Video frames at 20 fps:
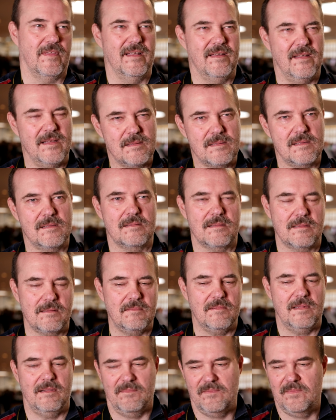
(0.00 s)
And this is
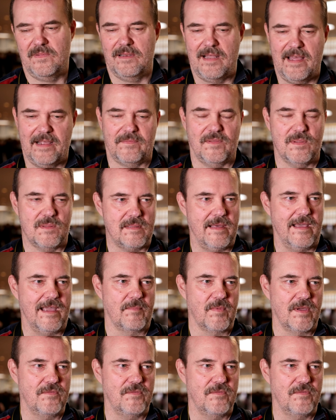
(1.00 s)
like the same.